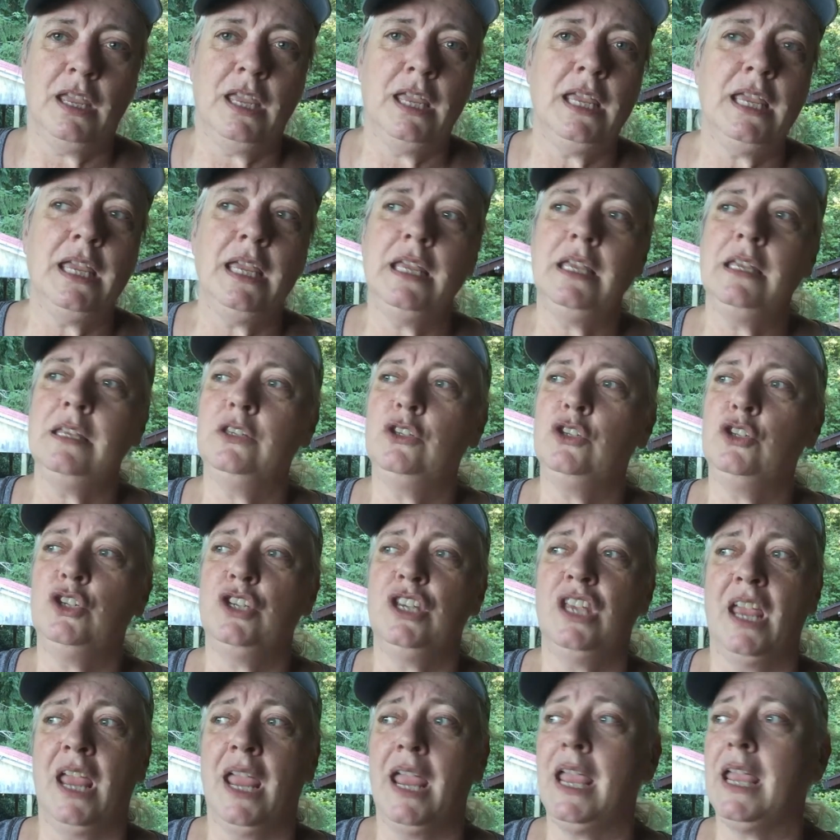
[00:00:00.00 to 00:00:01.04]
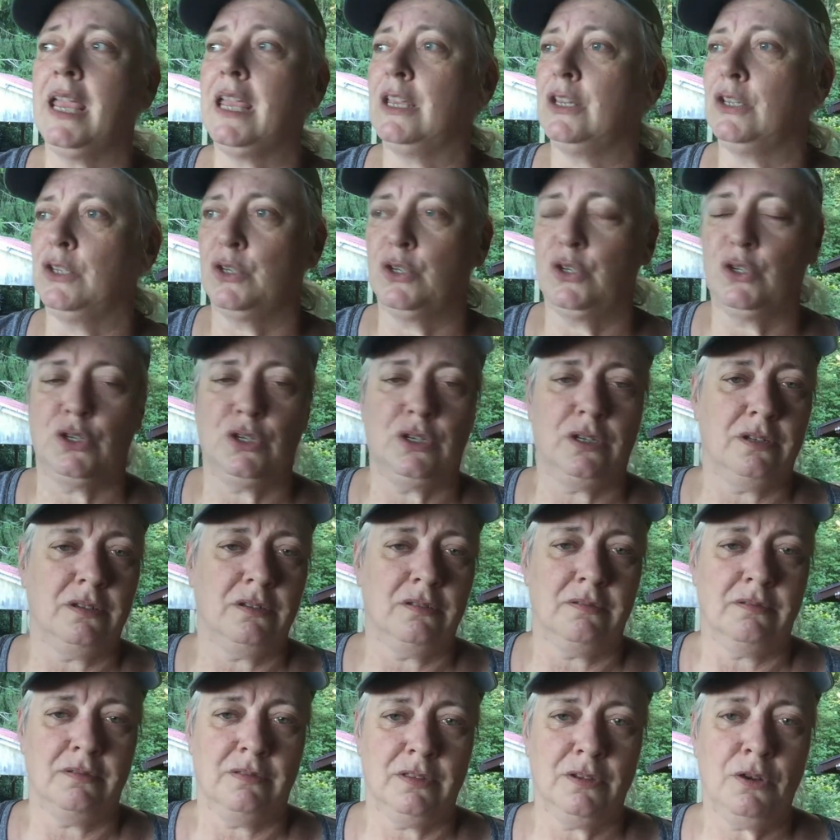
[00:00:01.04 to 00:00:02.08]
He changed
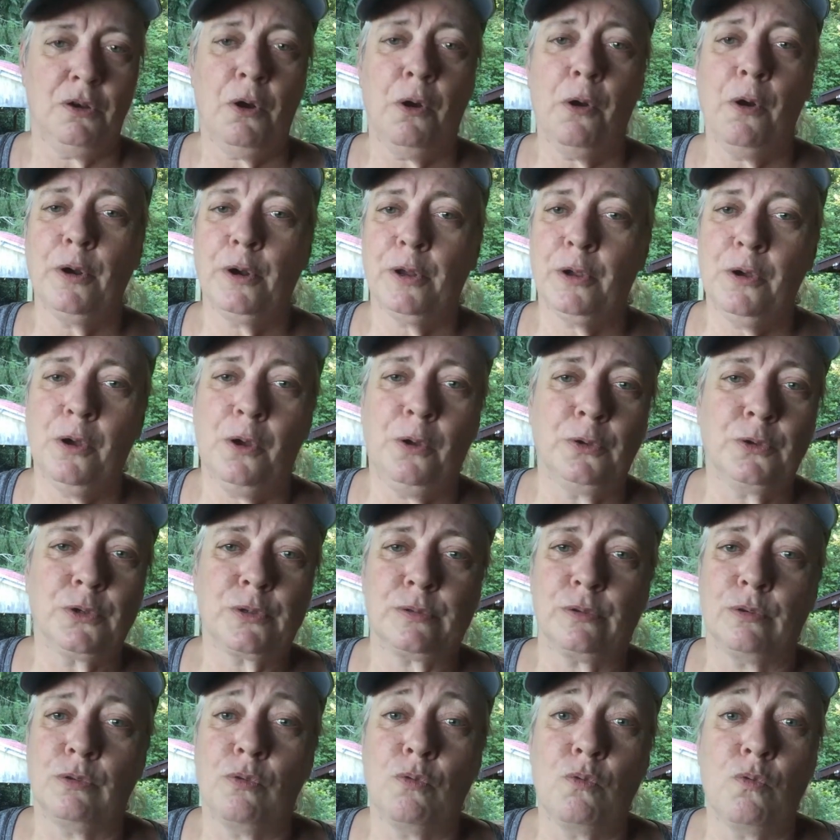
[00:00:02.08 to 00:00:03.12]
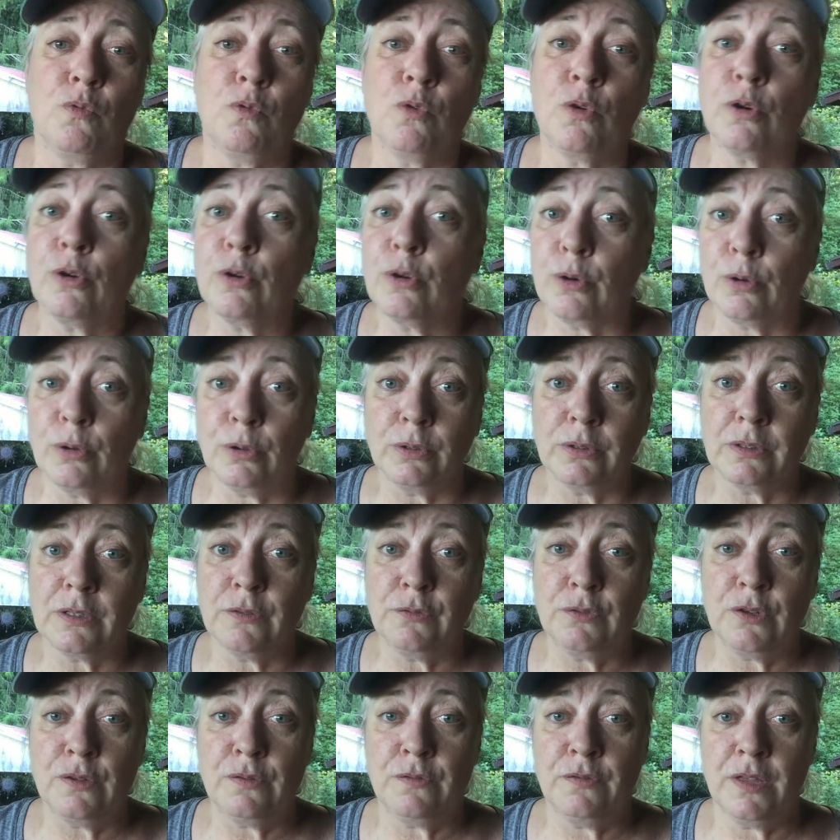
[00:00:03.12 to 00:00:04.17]
the horticultural world,
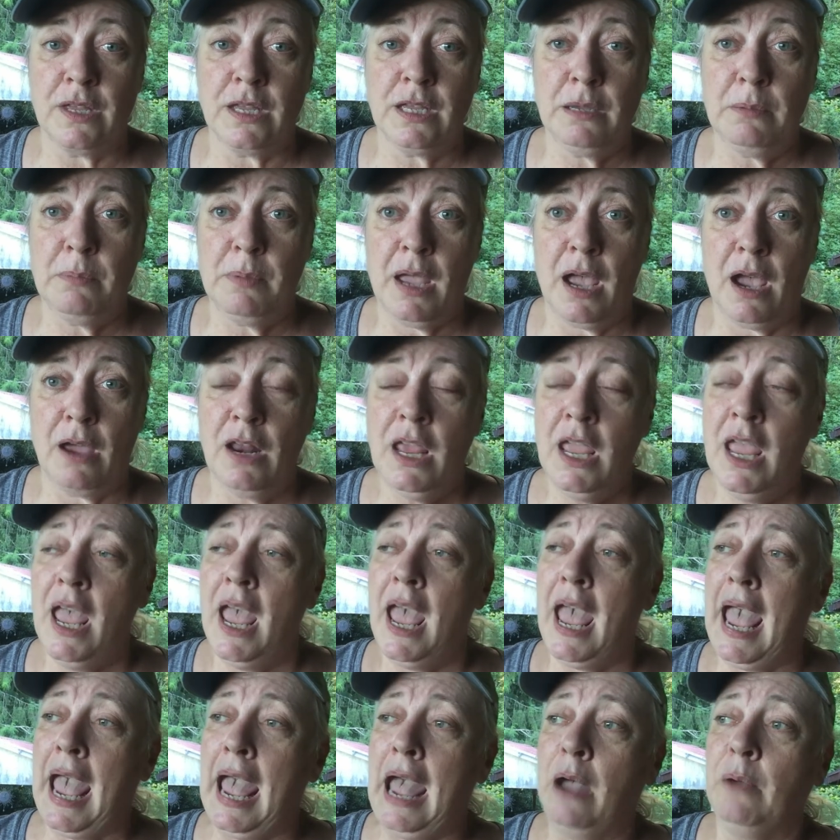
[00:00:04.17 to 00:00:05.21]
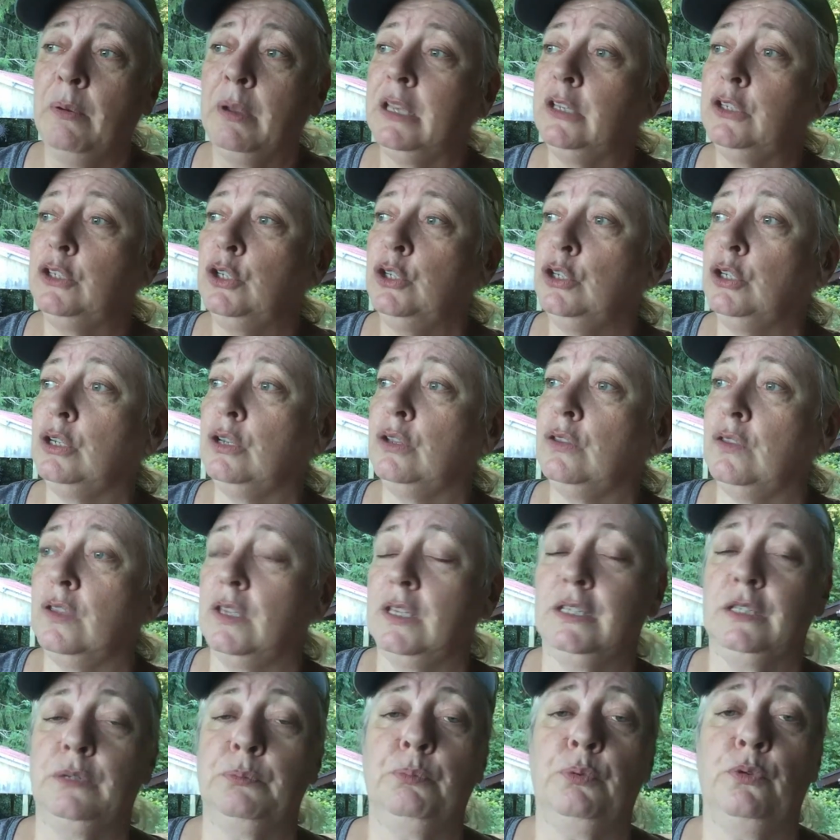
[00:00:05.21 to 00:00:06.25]
if you think about how he took
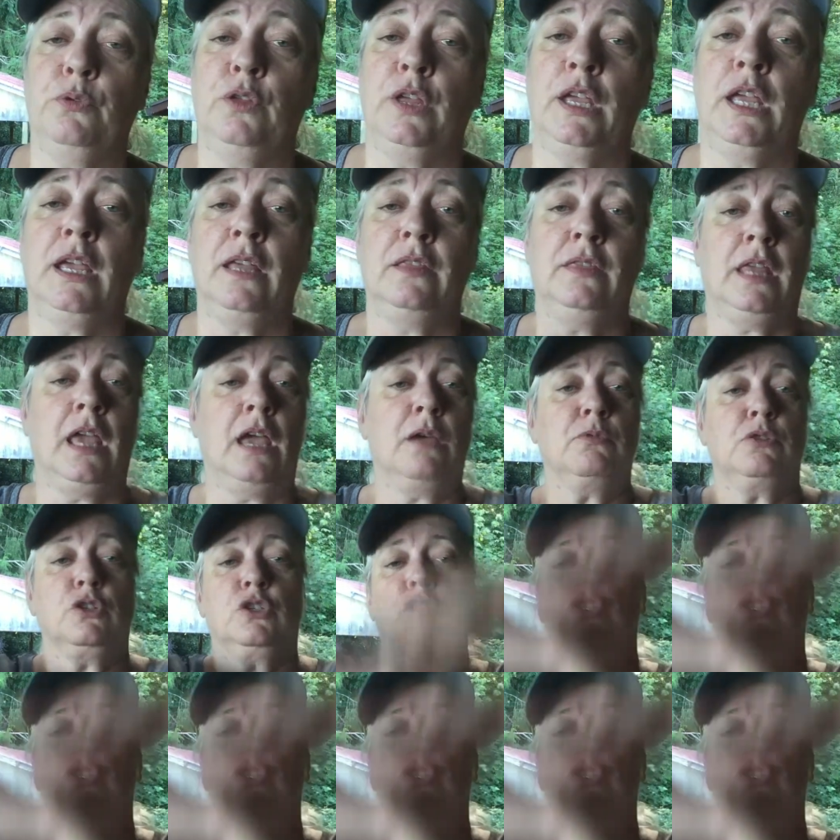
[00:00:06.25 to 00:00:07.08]
this plant that was